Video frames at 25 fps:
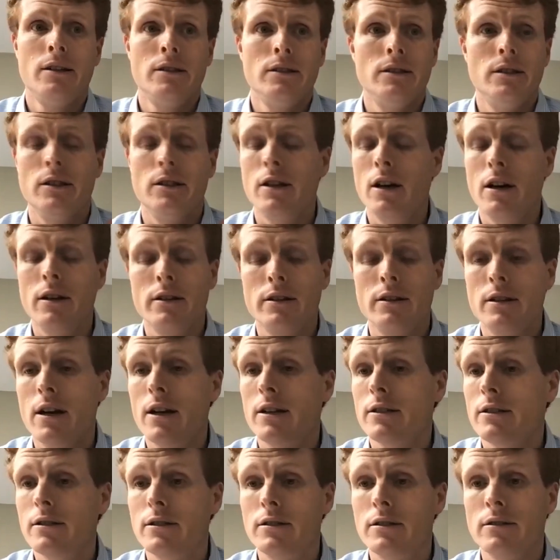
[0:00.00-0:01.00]
you call your
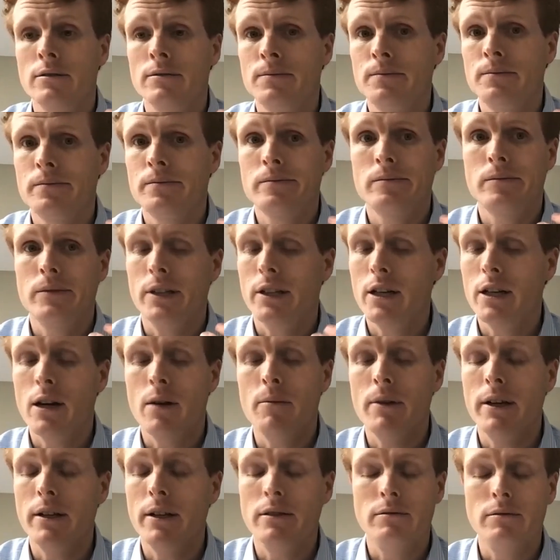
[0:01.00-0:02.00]
doctor, you
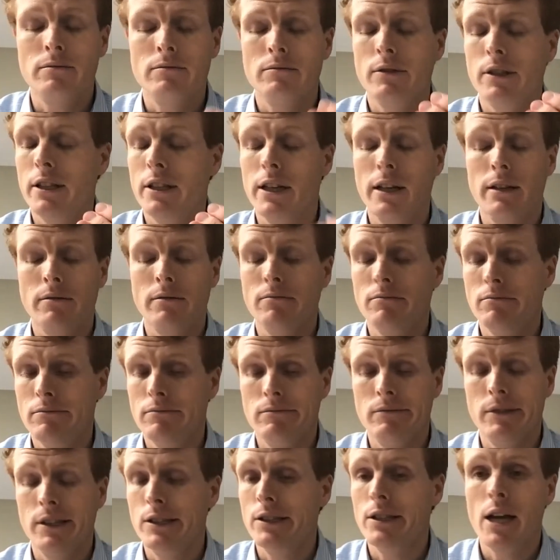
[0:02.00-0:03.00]
come in, you get
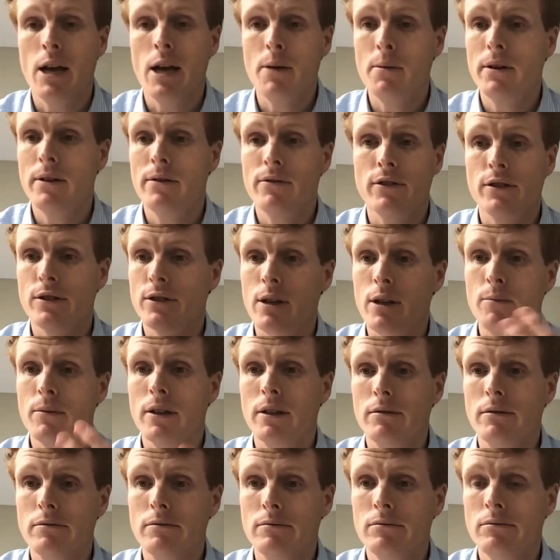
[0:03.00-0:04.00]
examined for
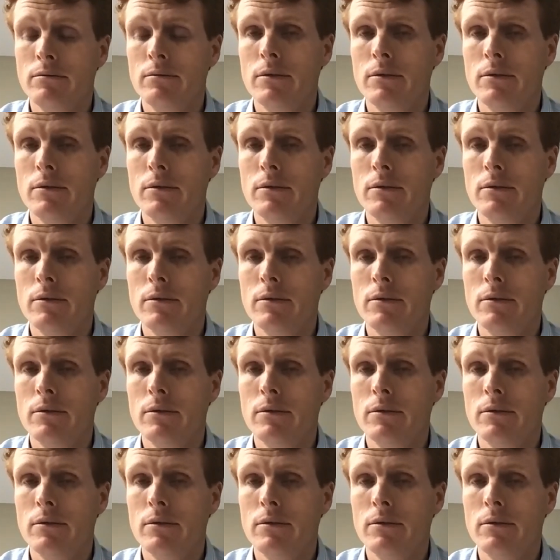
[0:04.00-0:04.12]
something,